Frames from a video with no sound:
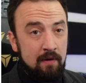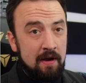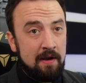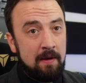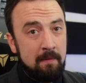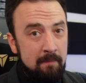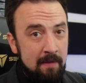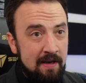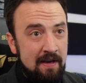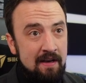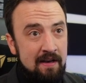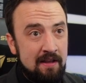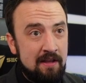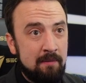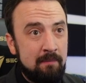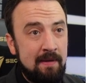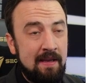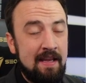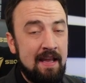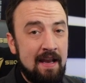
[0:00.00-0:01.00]
I recommended
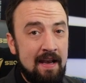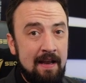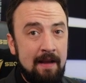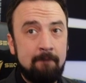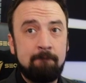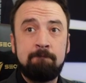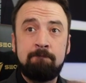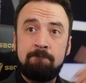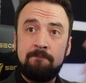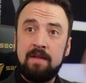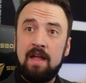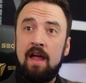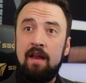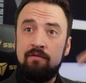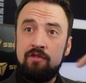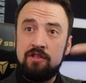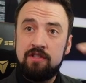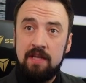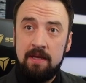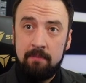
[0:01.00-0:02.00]
at the beginning
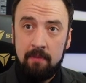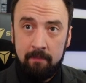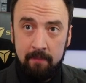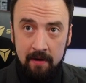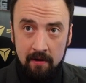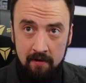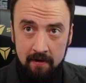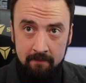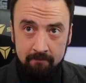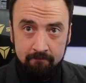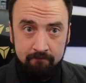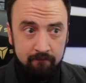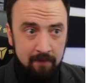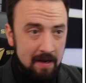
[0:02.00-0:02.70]
kind of just keep appearing.